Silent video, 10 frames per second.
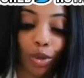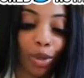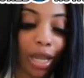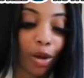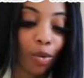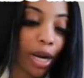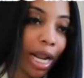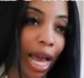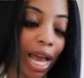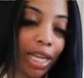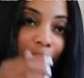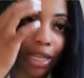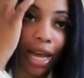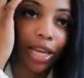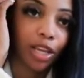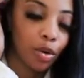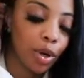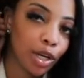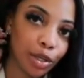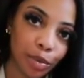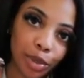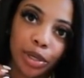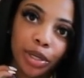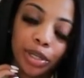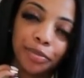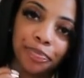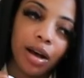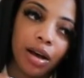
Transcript: Those are like convenient. It's like your underwear,